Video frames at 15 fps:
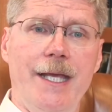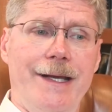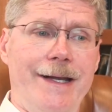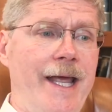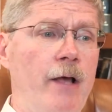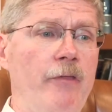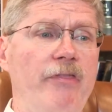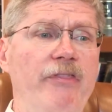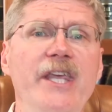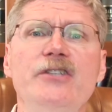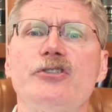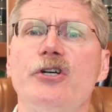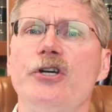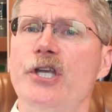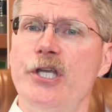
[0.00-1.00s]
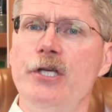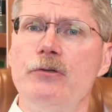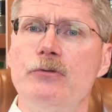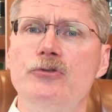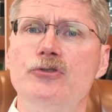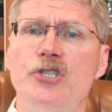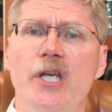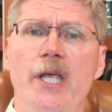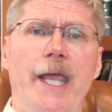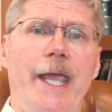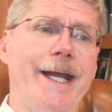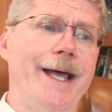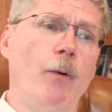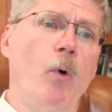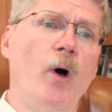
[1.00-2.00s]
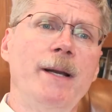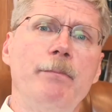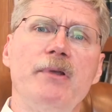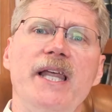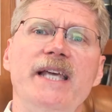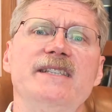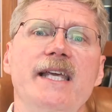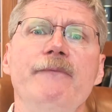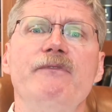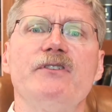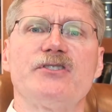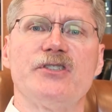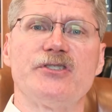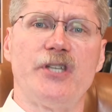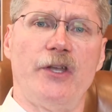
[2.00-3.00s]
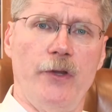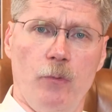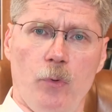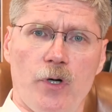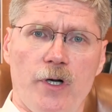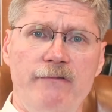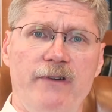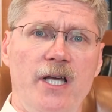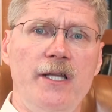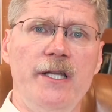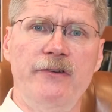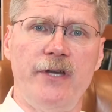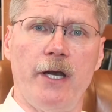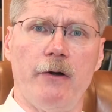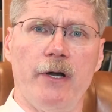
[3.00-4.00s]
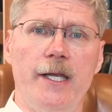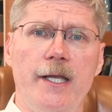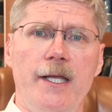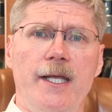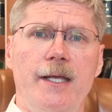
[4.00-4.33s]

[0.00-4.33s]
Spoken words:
Now, these are huge, and I want to place emphasis on the word voluntary,